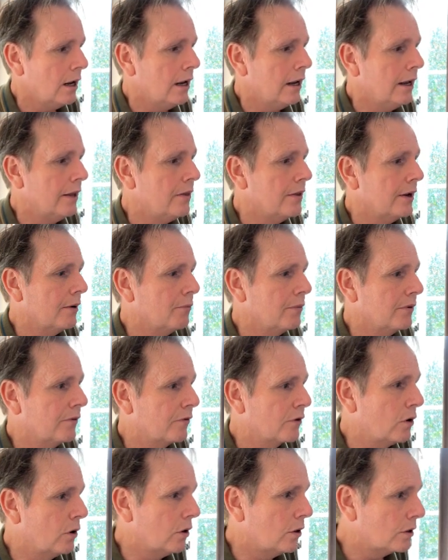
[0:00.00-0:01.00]
And then we've
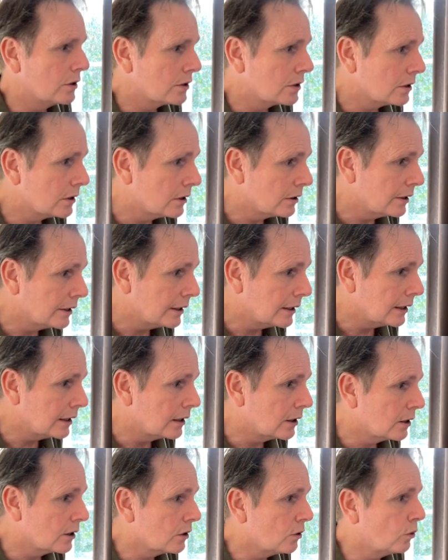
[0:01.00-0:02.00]
got the
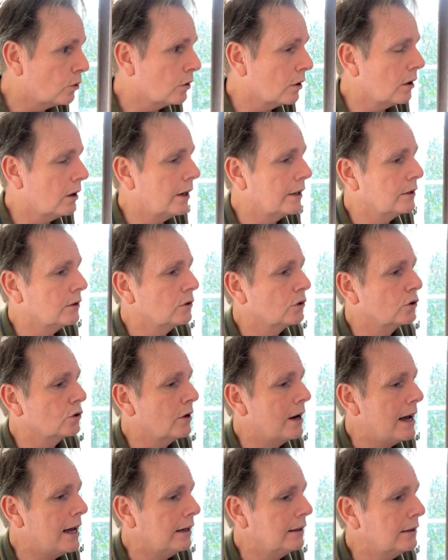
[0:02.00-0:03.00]
Cordyline
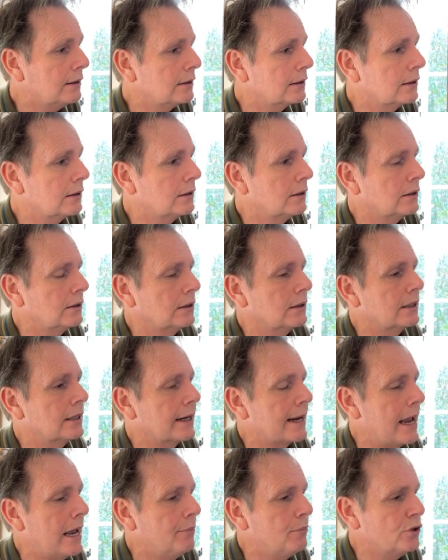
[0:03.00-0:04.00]
australis. This is the
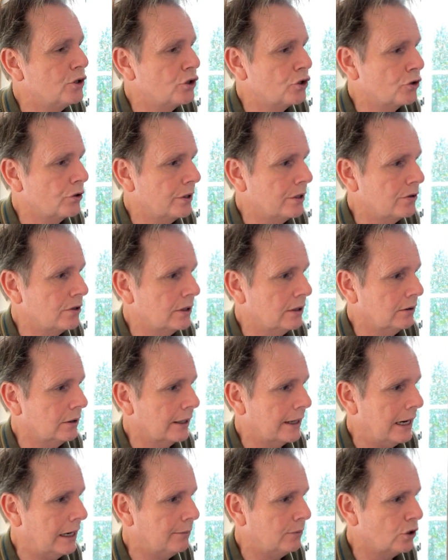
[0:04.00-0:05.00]
cabbage tree, New Zealand
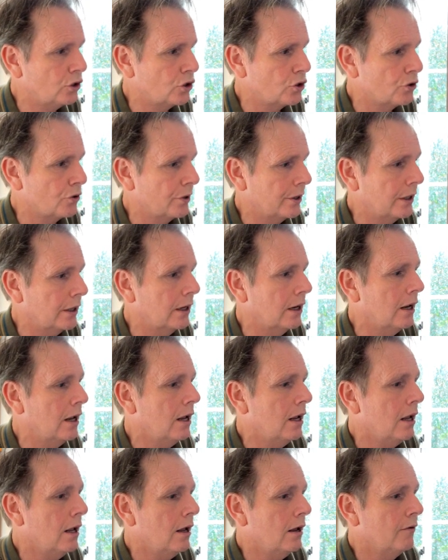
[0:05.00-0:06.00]
cabbage tree,
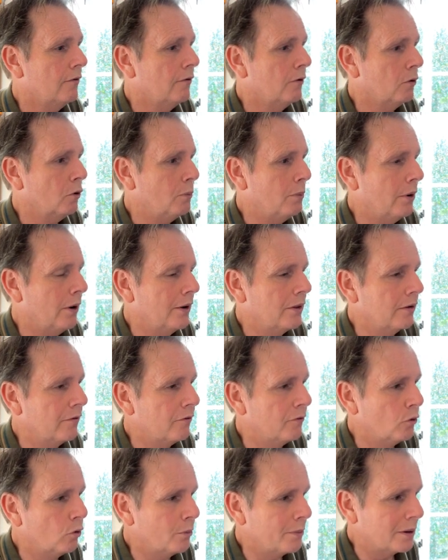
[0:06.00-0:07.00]
followed by the
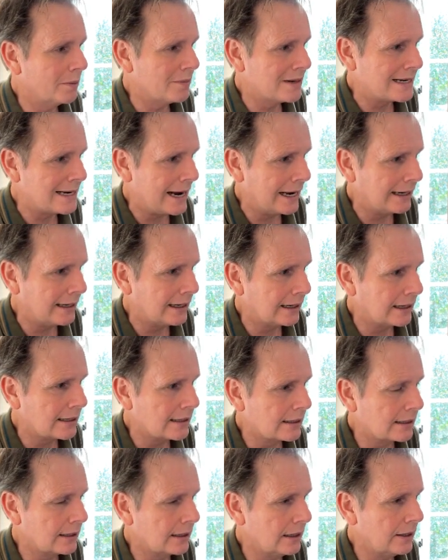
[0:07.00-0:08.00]
Formium
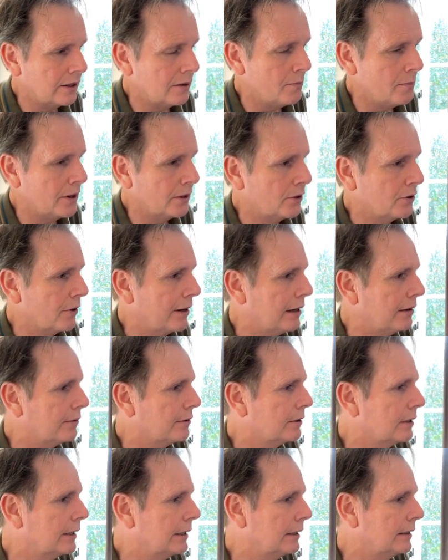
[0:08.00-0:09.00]
tenax in the midground
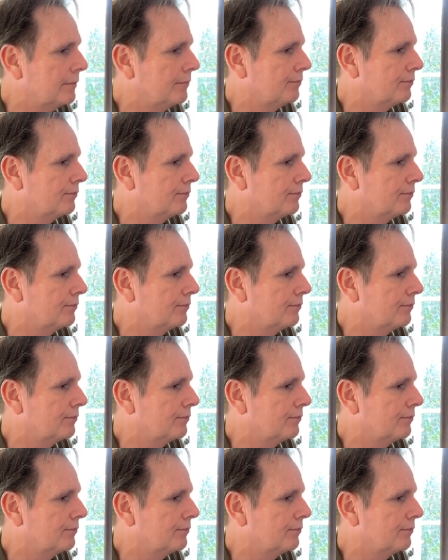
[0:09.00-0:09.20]
here.